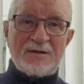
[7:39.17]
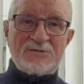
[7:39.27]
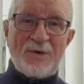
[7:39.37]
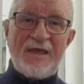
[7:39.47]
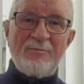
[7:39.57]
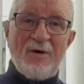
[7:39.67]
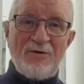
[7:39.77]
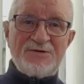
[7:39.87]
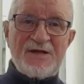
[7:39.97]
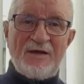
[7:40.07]
swinging
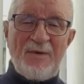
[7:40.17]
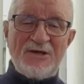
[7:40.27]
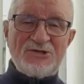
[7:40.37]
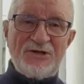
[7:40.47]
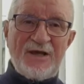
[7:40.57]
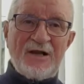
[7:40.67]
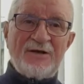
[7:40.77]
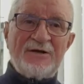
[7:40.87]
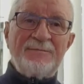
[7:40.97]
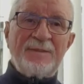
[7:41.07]
mounts that I mentioned
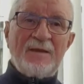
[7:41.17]
earlier.